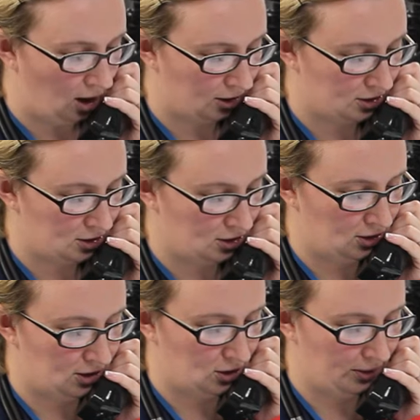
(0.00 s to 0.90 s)
Our
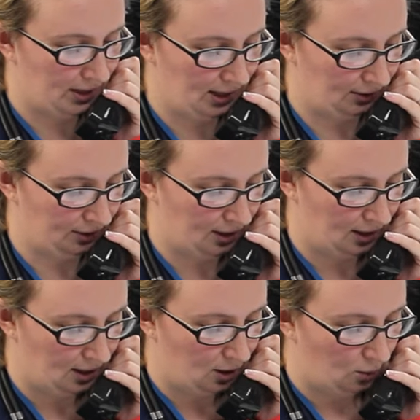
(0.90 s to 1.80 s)
concern is your health.
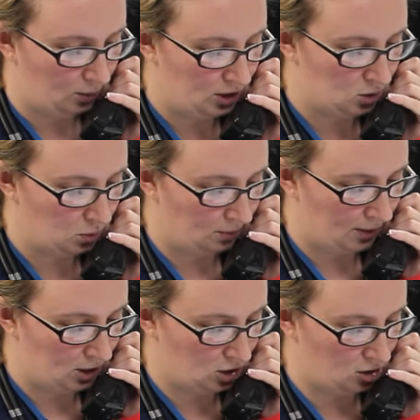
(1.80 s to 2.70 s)
We just want to
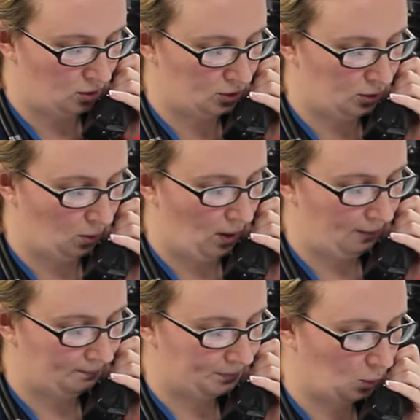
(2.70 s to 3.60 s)
make sure you are doing
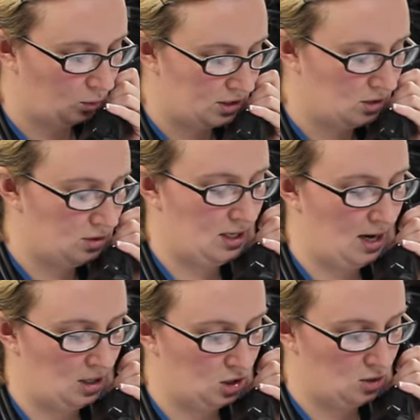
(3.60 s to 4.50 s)
well. We'll see you
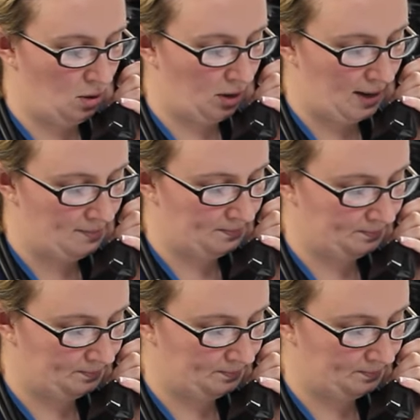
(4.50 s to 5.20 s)
today at 2, okay?